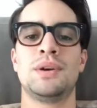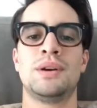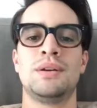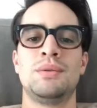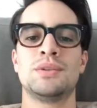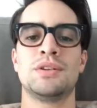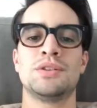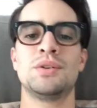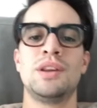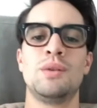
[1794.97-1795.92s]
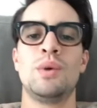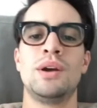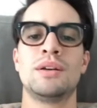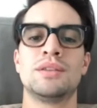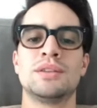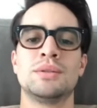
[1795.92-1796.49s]
Uh, and it was also getting
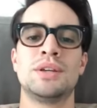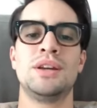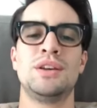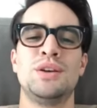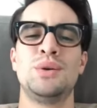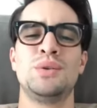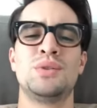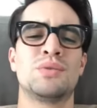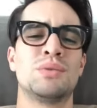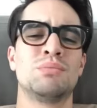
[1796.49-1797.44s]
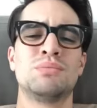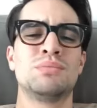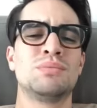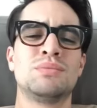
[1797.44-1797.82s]
weird because I was getting nudes from